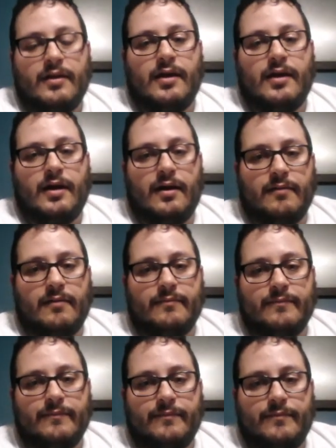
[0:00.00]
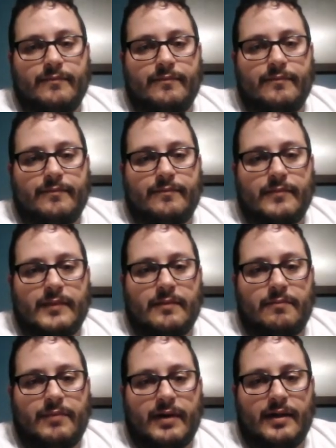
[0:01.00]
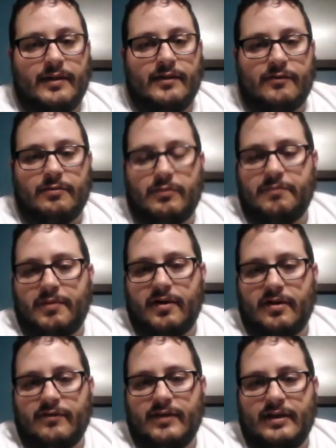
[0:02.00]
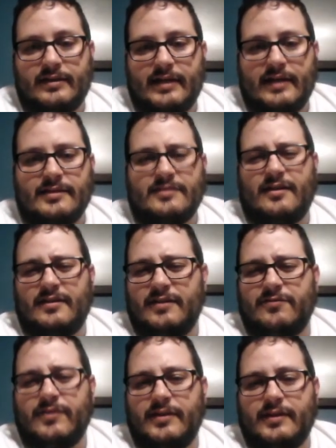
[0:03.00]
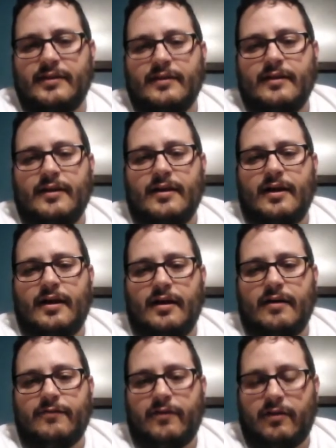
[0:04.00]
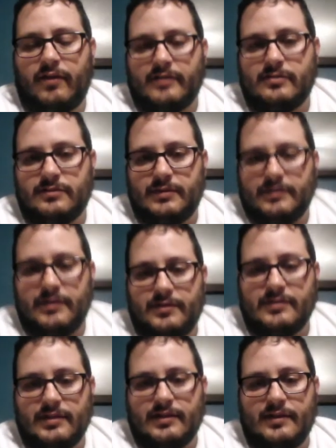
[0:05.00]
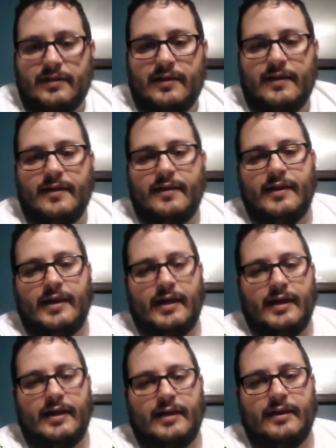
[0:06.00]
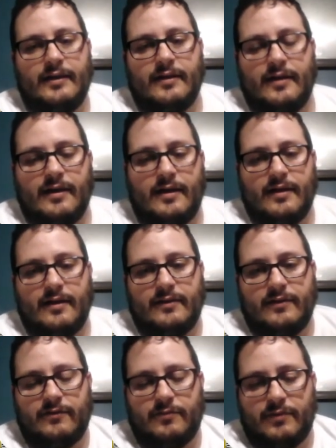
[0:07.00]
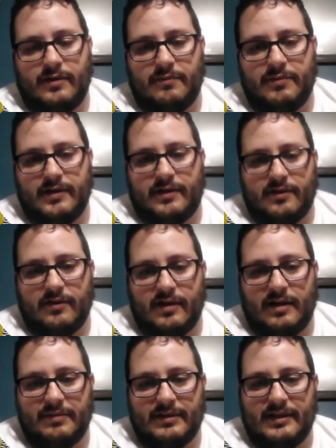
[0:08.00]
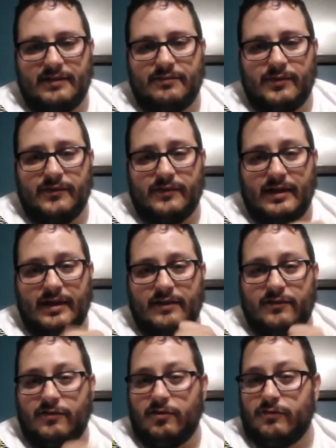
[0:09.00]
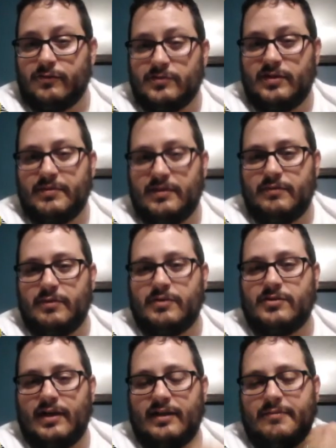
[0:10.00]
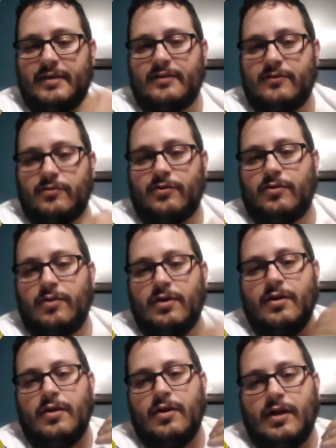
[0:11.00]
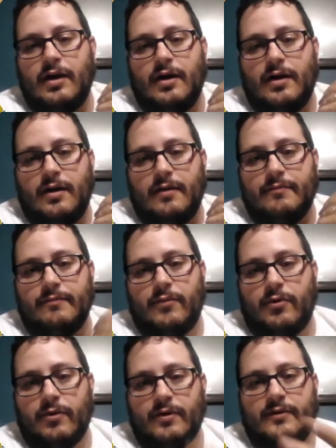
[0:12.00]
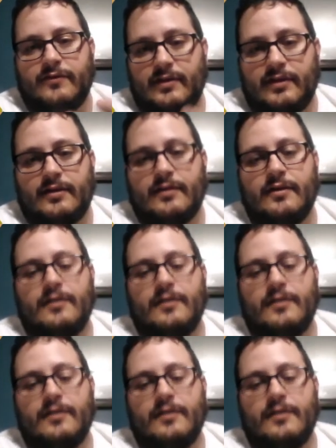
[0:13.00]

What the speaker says: Um, but this one was part of a test on different fertilizers we were using. And this one in particular, I believe, was a sulfur treatment. We were trying to make the soil more acidic.